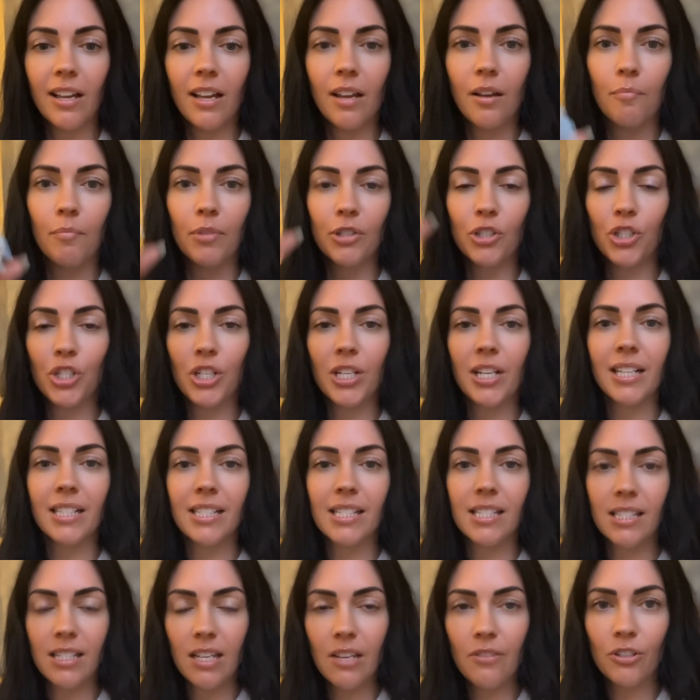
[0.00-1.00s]
But she can
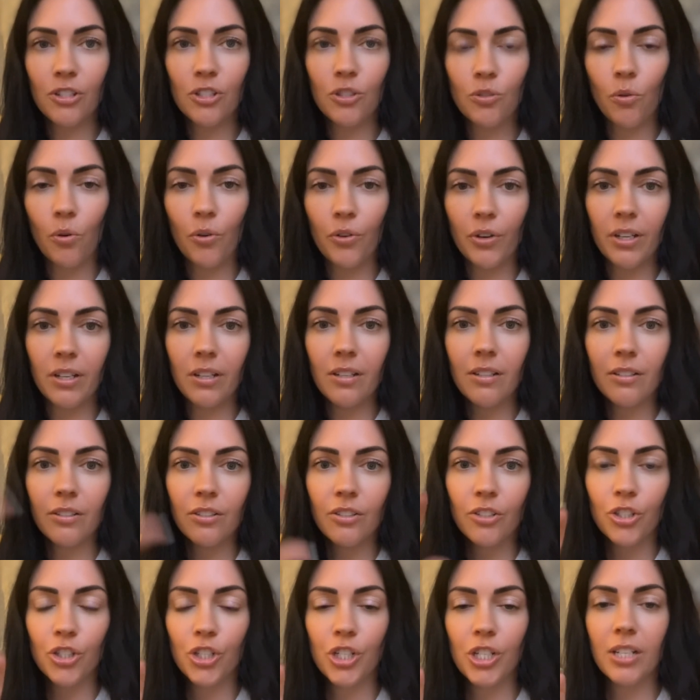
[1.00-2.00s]
see the story,
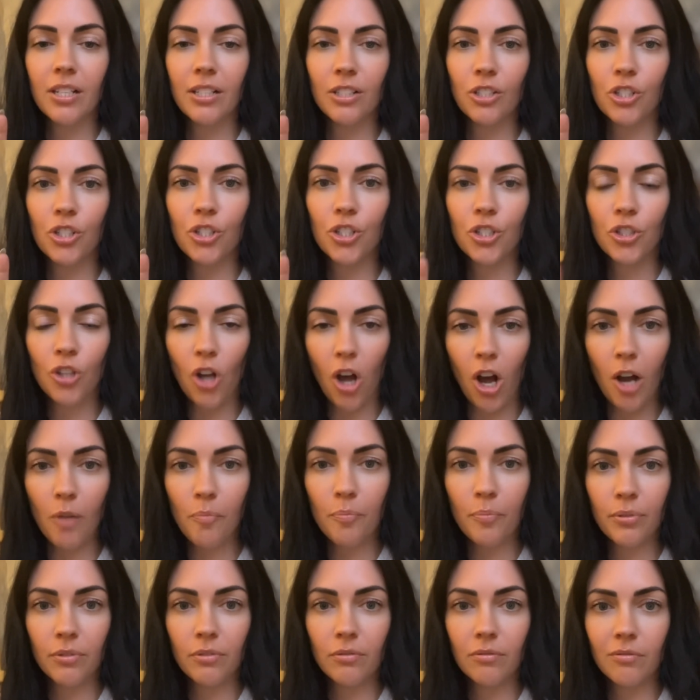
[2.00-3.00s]
she can
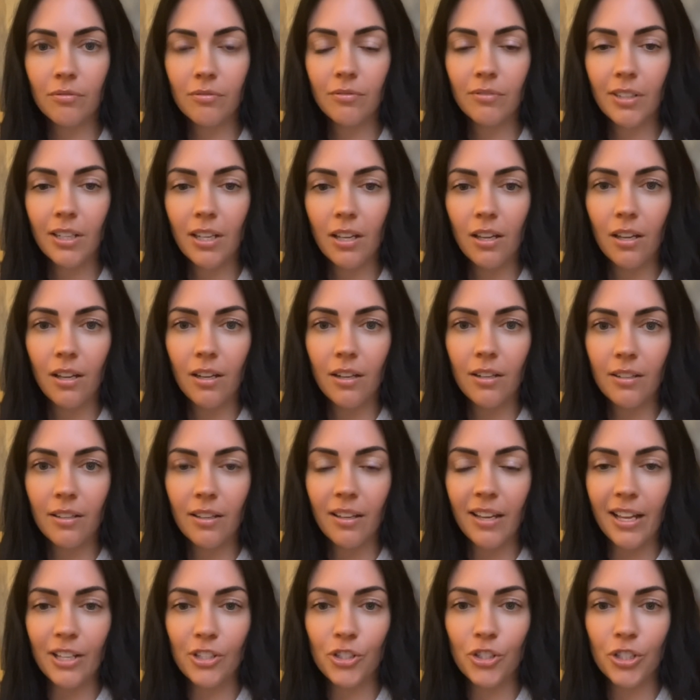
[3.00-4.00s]
stop,
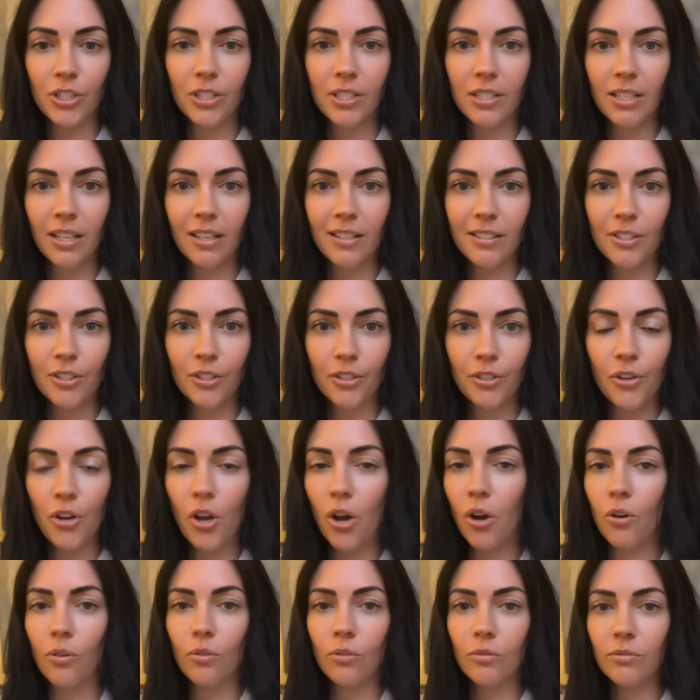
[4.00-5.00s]
and she says,
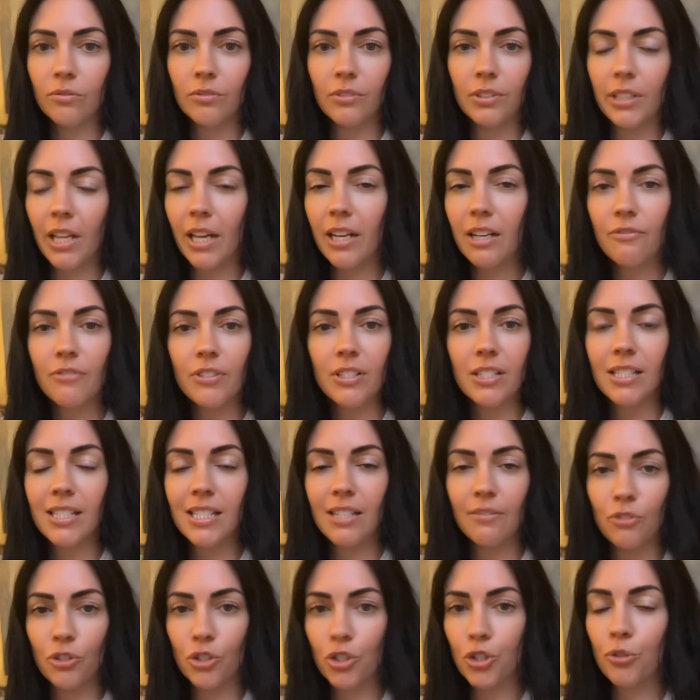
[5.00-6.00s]
no, none of this is
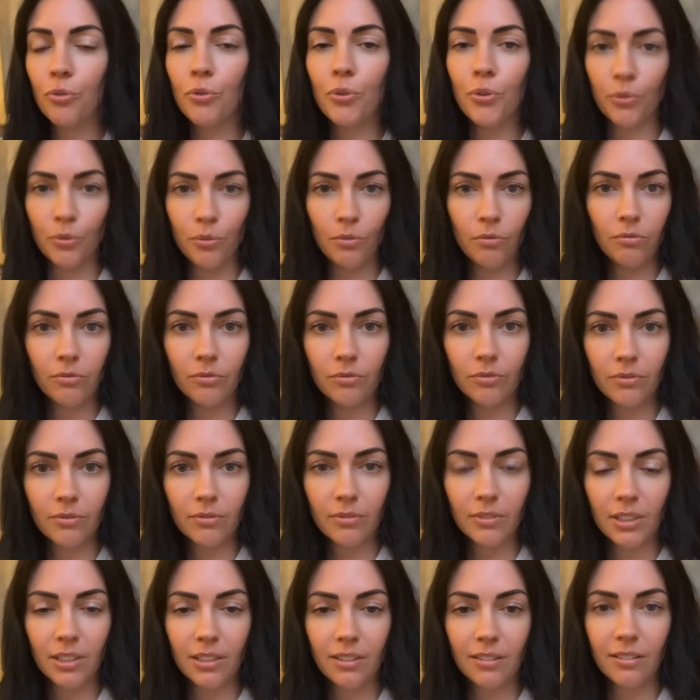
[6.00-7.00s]
even true.
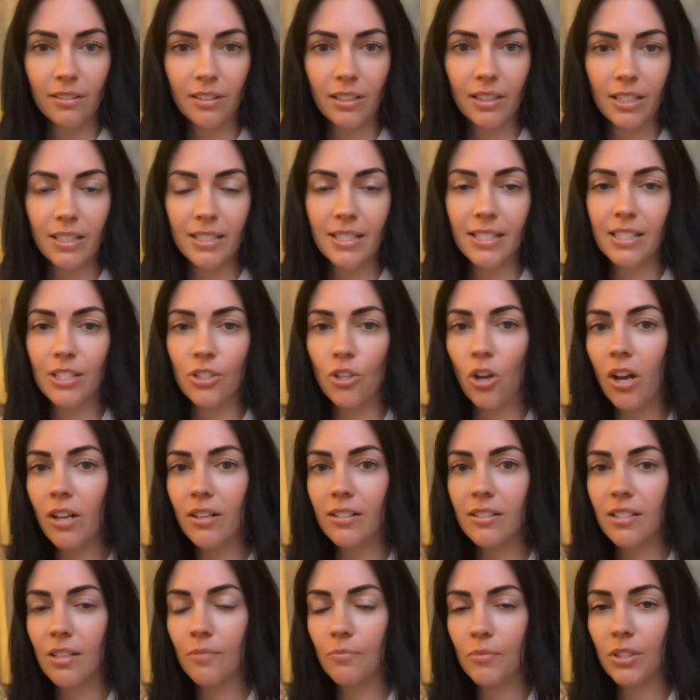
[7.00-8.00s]
This is not
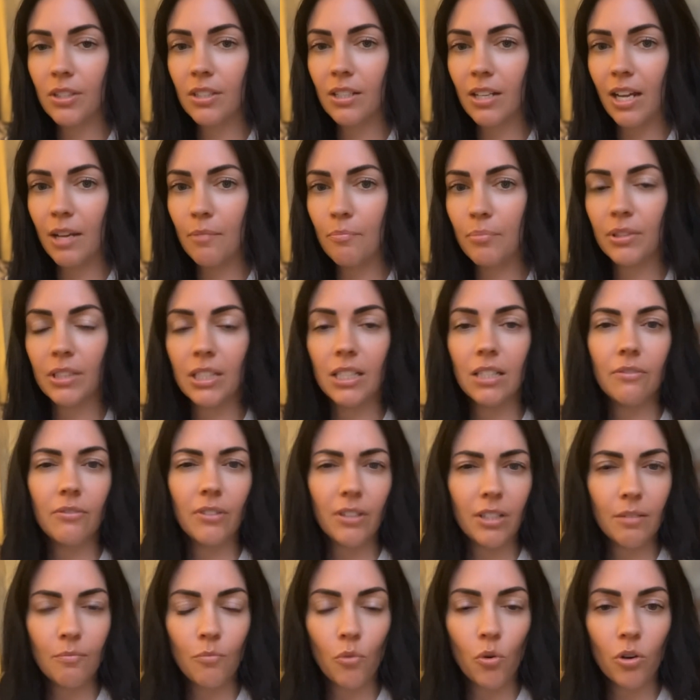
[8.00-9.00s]
something that I believe
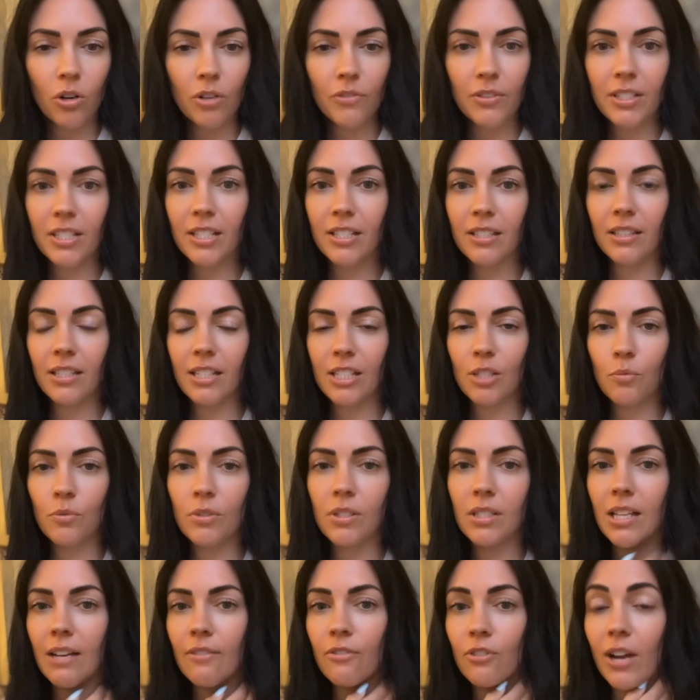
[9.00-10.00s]
anymore. This was
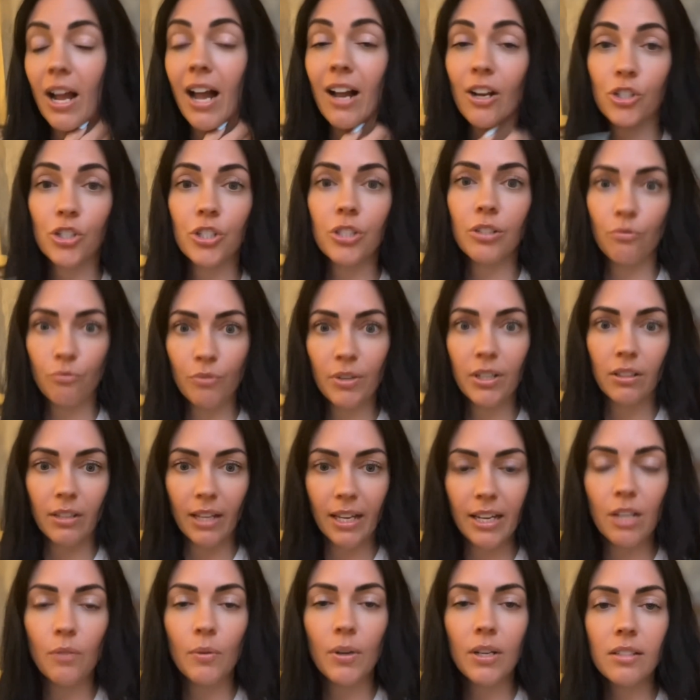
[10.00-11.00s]
never actually real
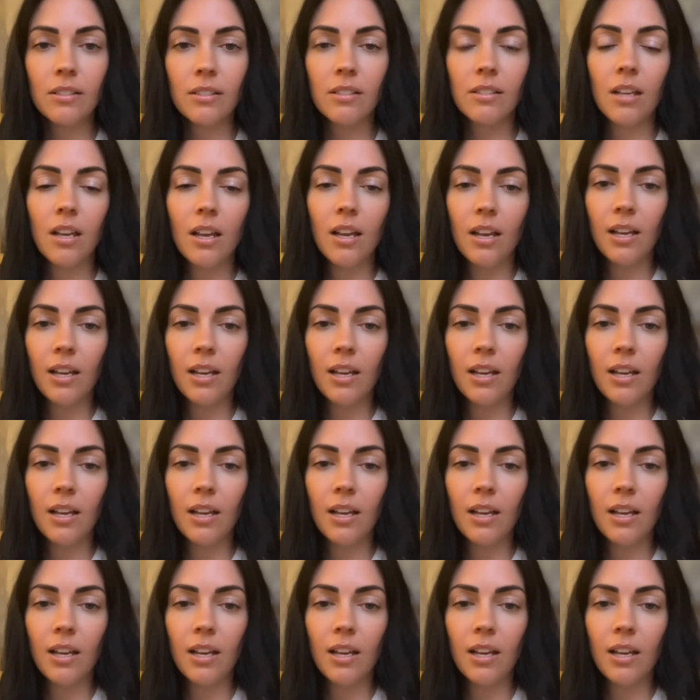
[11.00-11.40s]
anyways.